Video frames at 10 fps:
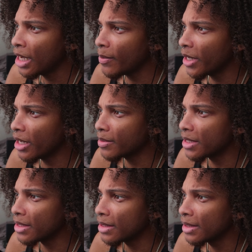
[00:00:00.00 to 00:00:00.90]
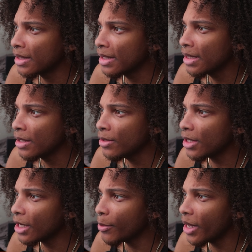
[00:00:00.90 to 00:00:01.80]
I make it up to you. You
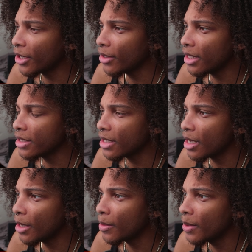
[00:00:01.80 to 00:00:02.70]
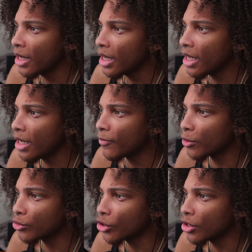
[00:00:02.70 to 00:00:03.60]
can come back here at any time, and
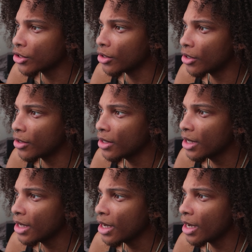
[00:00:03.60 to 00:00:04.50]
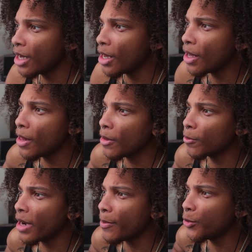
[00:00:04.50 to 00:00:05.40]
for no charge at all.
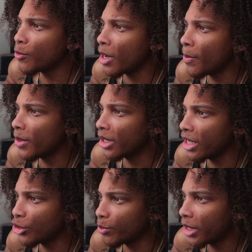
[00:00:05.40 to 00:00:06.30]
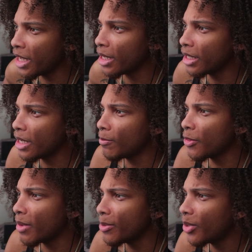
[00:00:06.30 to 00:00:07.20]
I'll wrap you up and let you play again
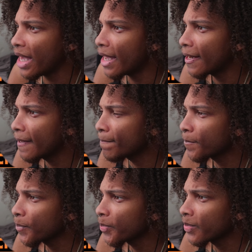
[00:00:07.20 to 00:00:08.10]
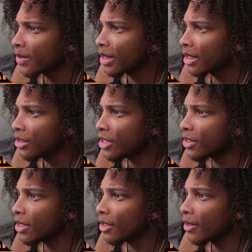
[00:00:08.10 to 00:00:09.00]
with my pet.
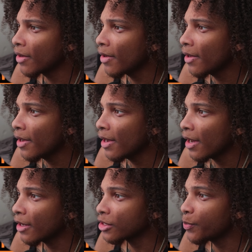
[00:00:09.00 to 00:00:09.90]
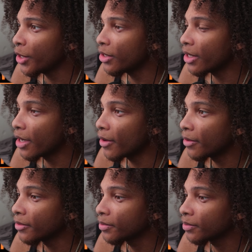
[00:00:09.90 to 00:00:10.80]
Just kidding. I'll spare you now.